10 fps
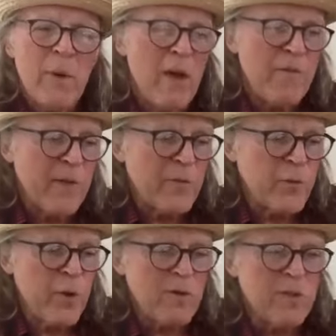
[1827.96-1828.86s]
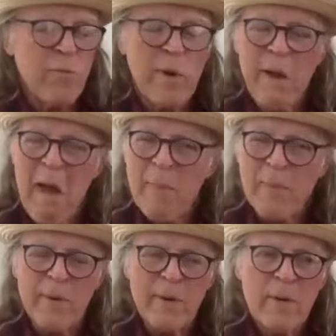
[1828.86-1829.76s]
if the truth of what
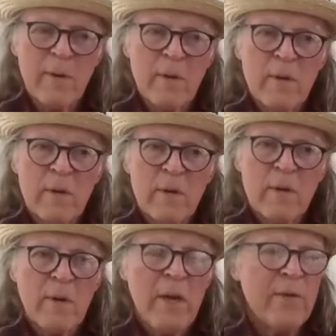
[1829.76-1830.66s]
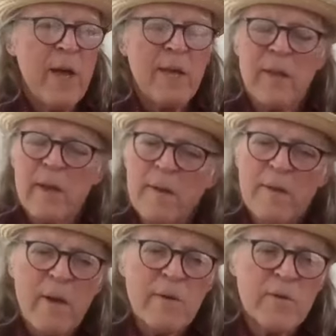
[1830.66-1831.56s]
happened. Even like the, uh,
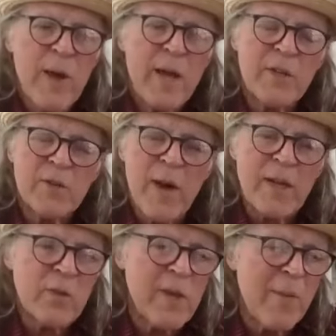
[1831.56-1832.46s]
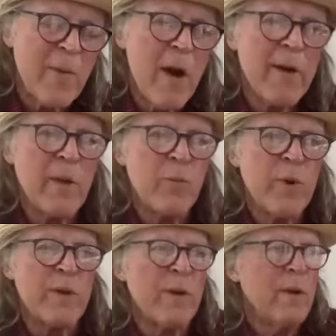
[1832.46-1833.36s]
the uh, trance address with Emma Hardinge
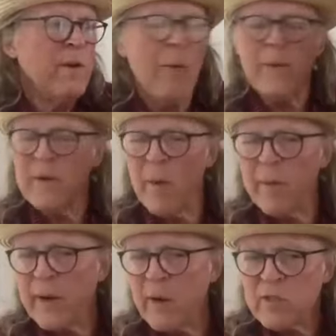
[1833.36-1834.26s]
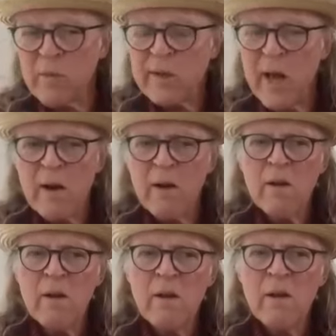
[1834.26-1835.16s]
Britten, nobody, nobody knows about that.
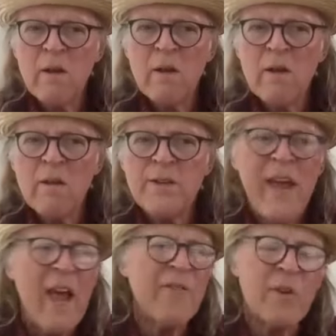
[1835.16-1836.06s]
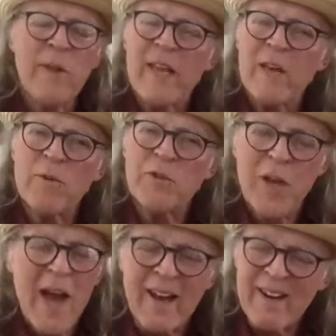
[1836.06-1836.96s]
The day after Lincoln was
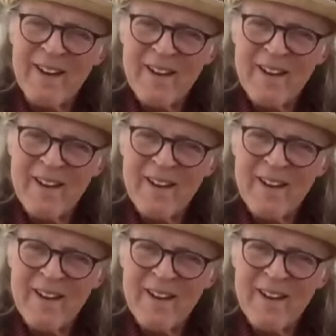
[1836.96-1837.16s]
shot,